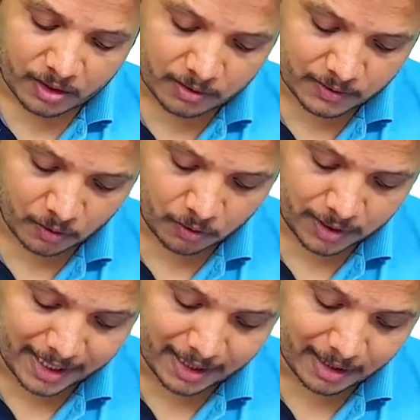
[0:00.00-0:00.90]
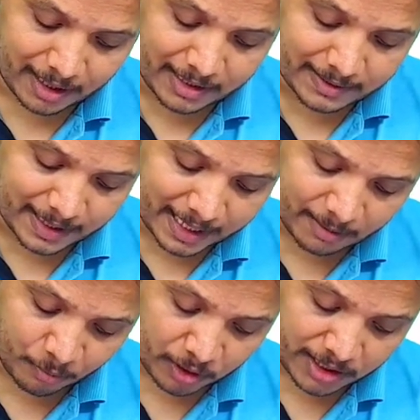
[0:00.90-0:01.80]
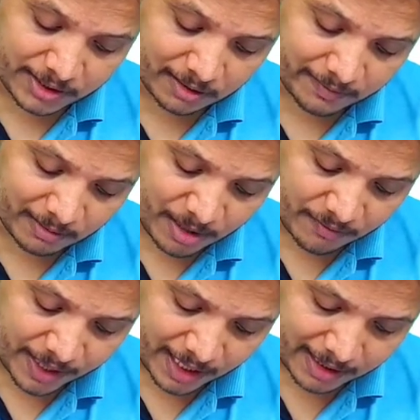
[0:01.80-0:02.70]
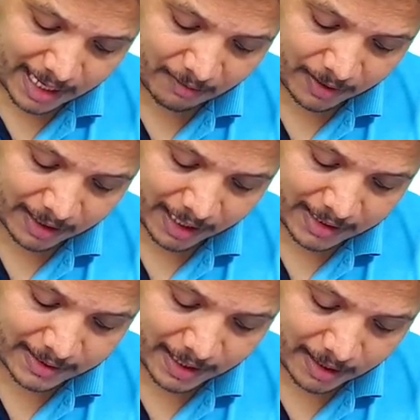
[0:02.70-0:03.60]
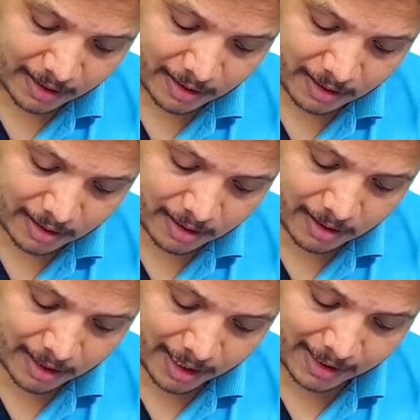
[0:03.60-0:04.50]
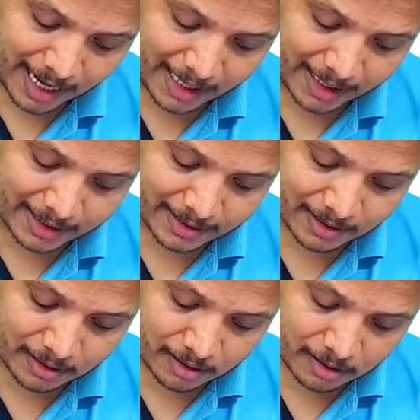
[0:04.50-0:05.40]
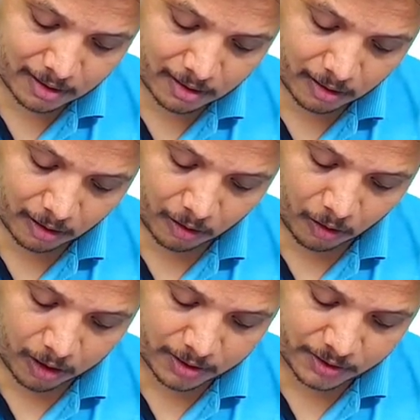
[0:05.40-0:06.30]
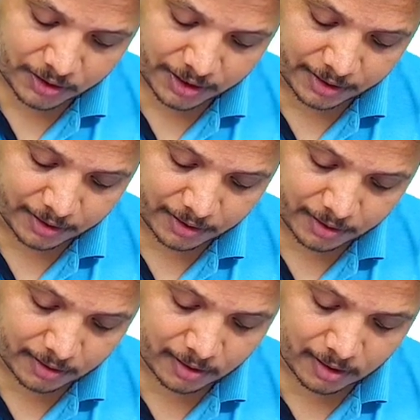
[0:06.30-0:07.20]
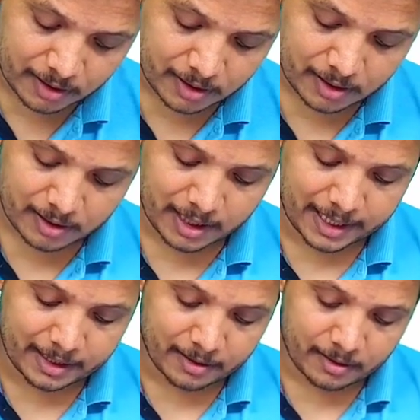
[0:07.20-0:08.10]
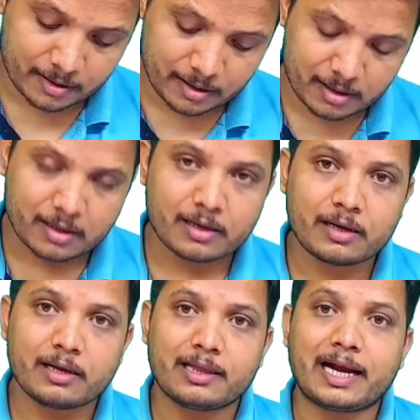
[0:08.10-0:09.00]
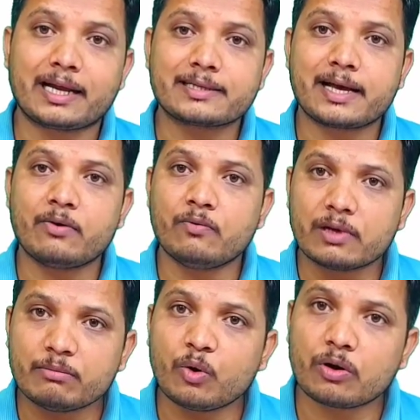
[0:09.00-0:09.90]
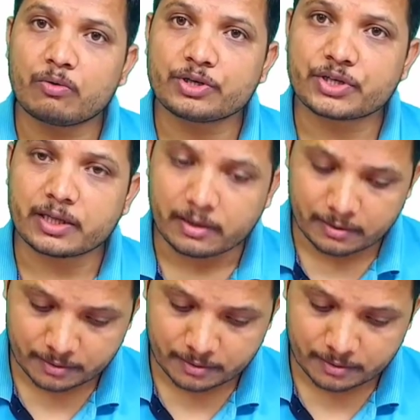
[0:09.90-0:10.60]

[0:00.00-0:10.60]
So here inside potential will be V that one can say and that is constant right let us have one more question